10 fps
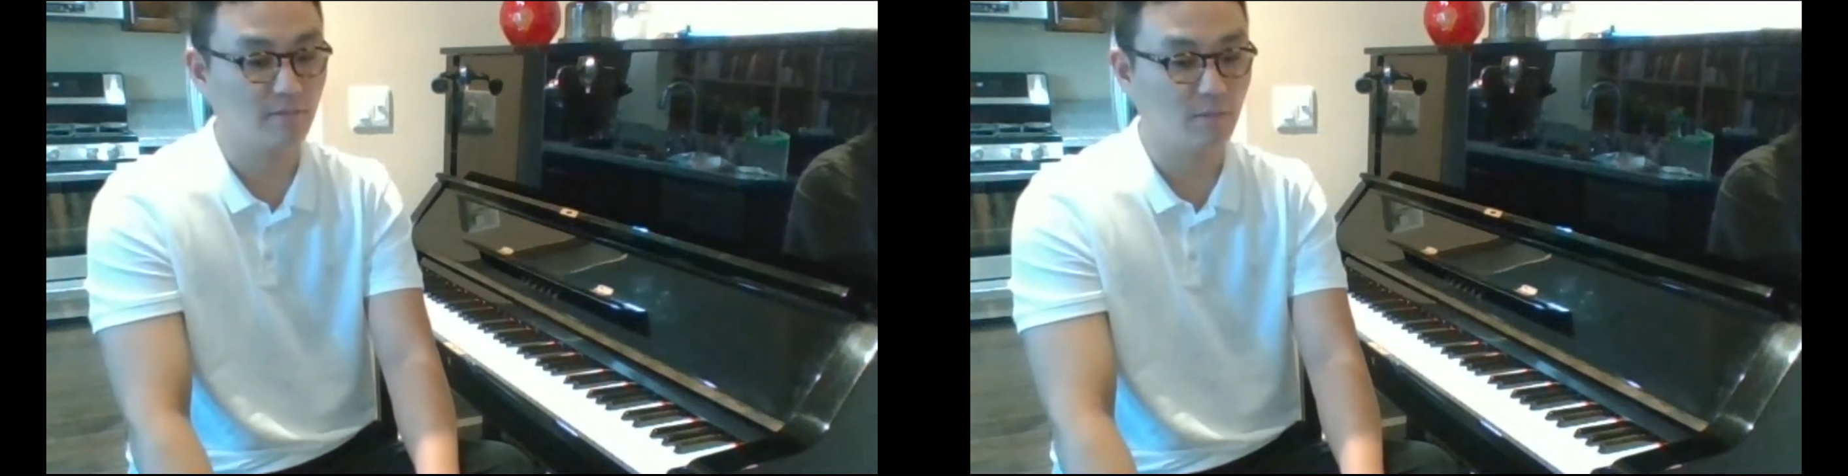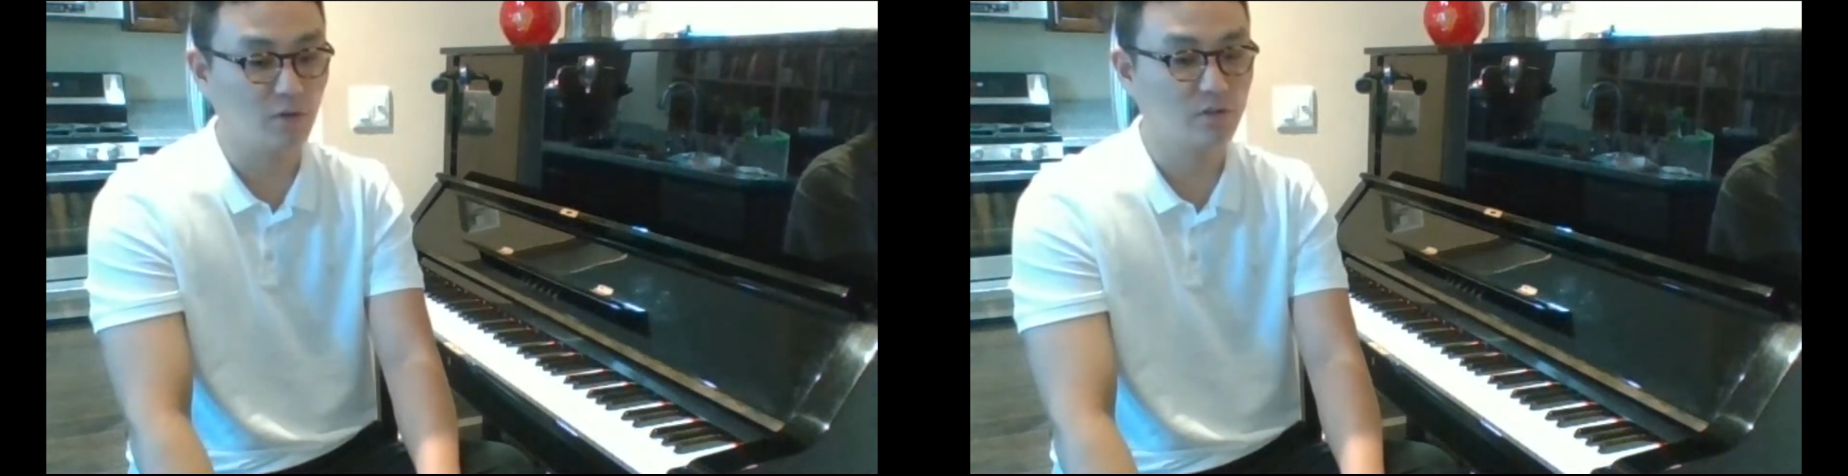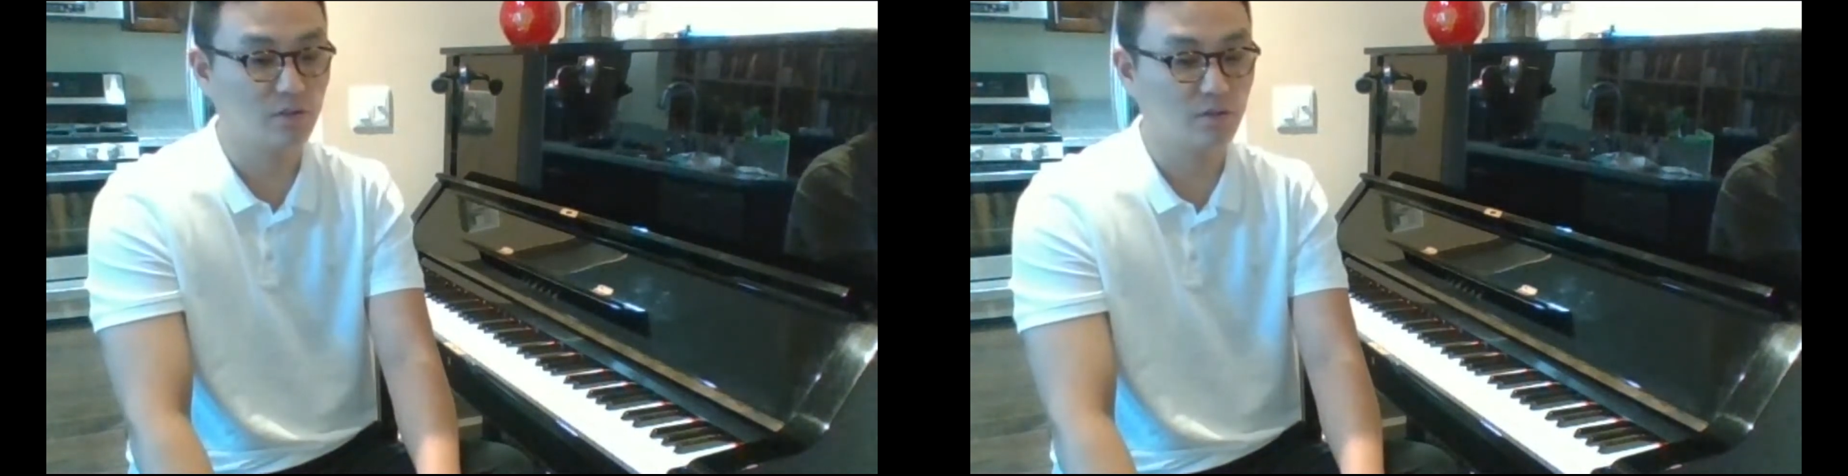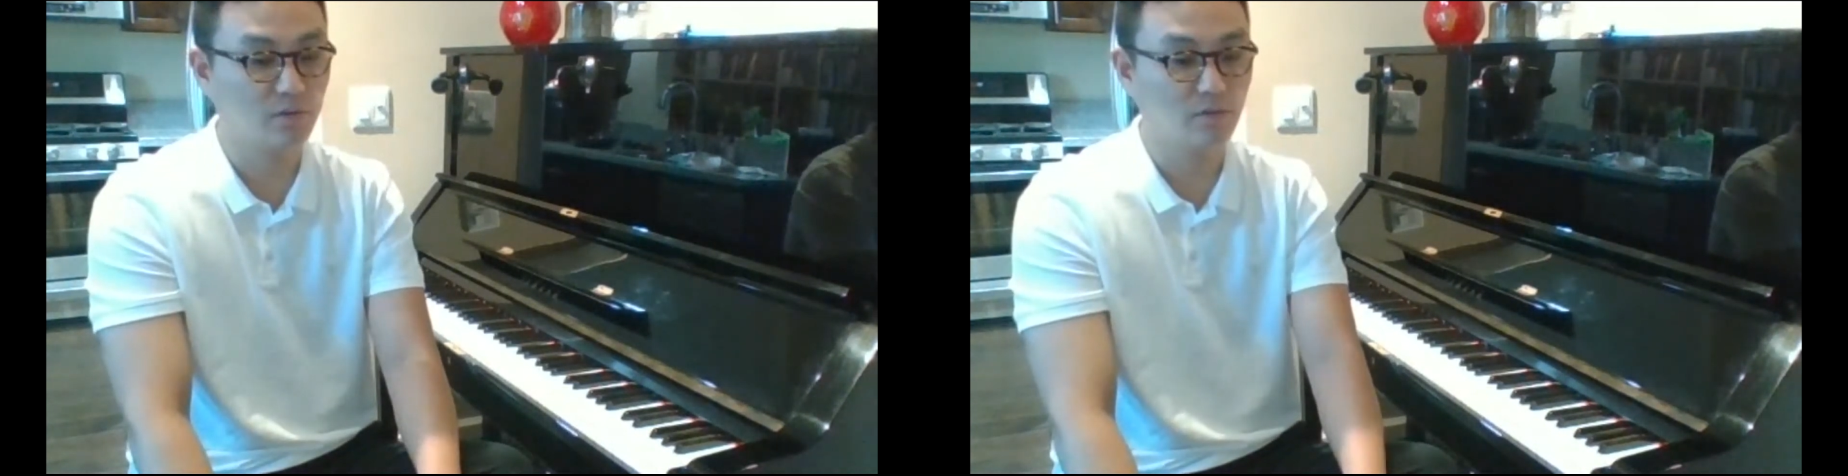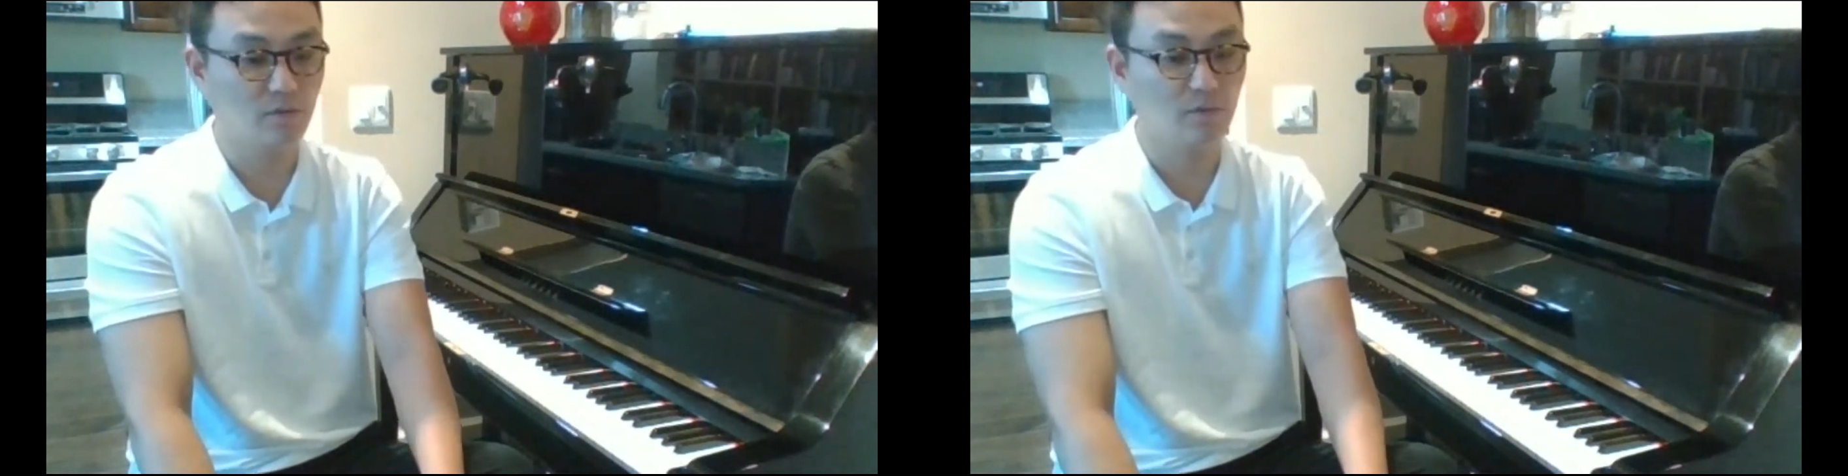much
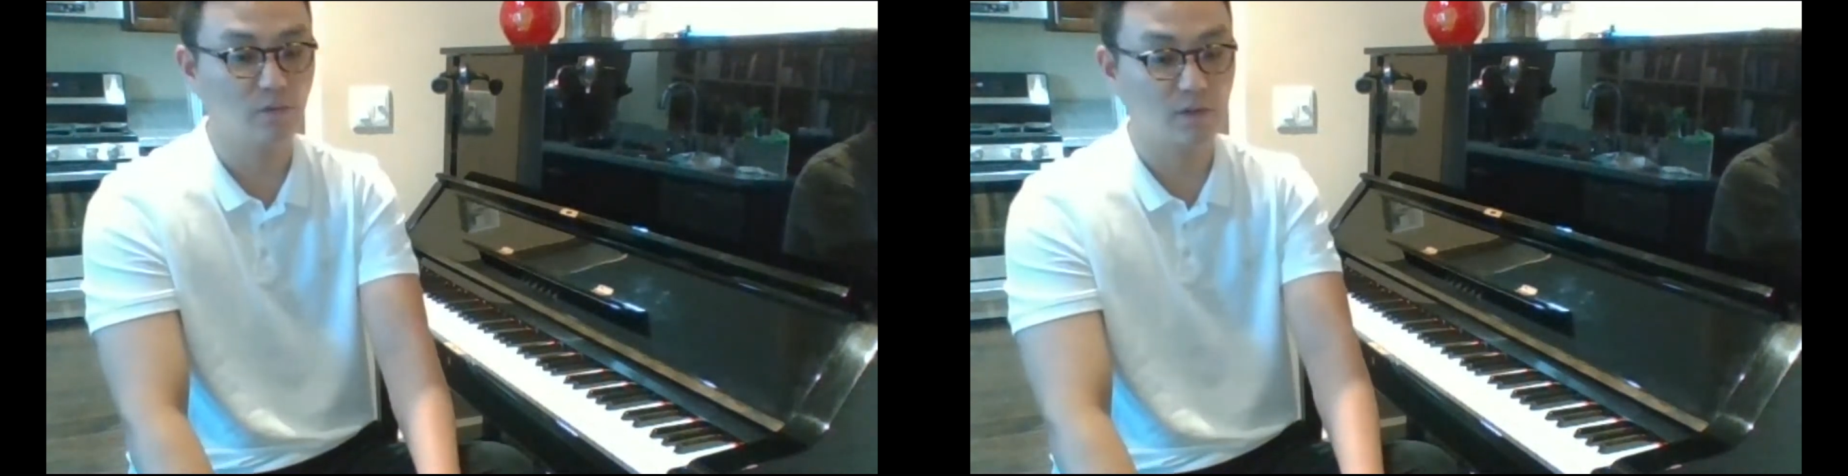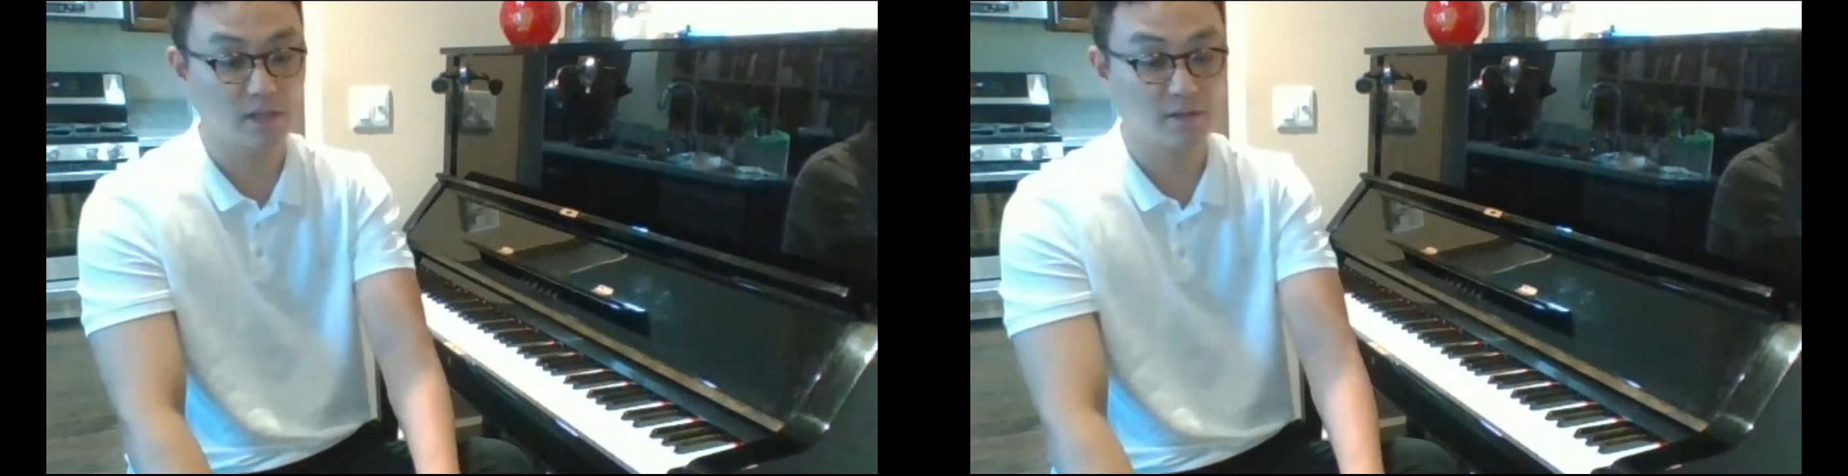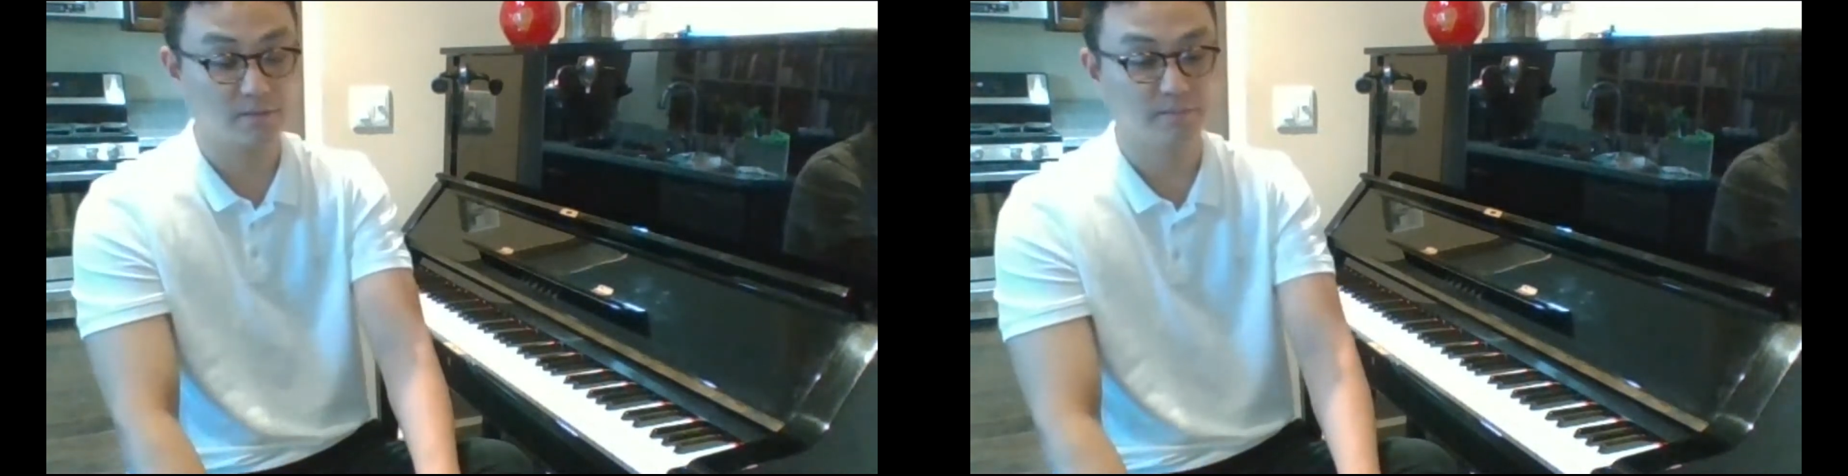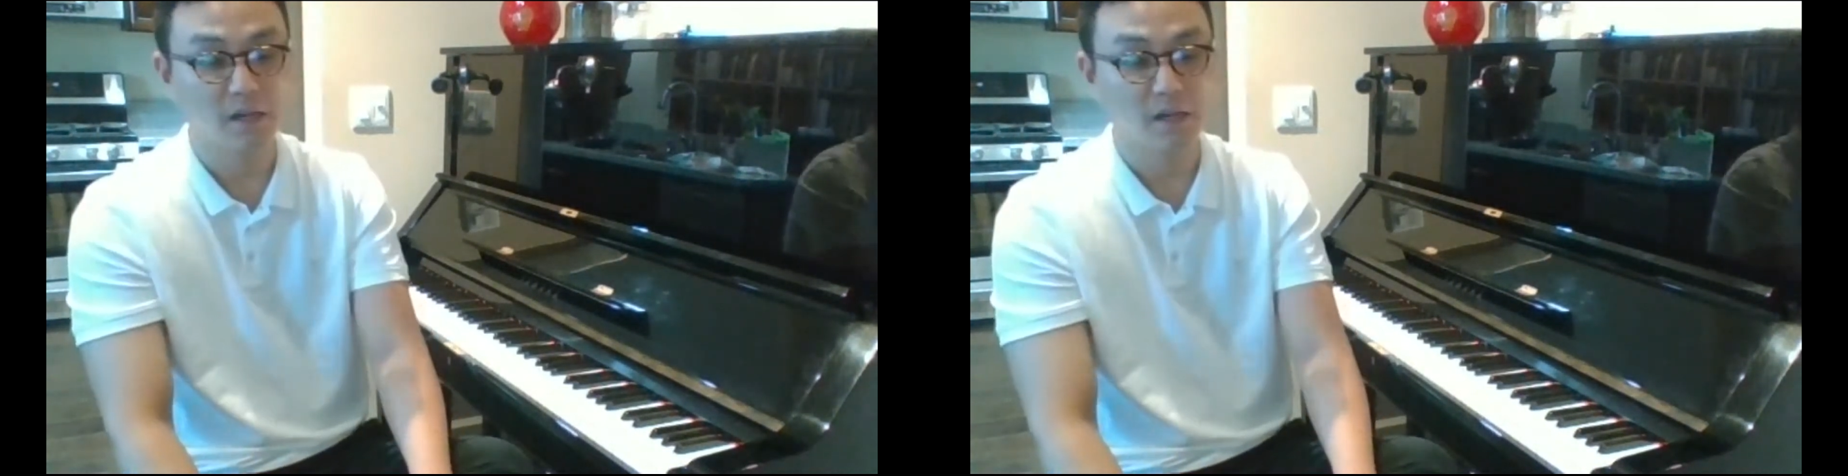to do with it,